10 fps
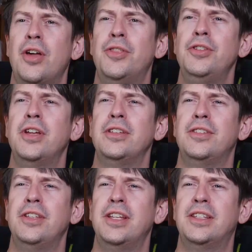I think you
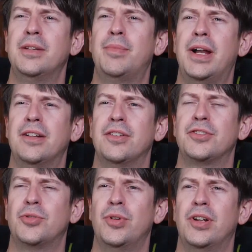have to get back into the
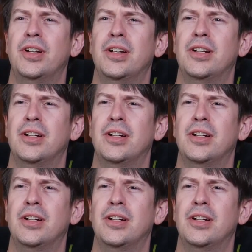square, yeah.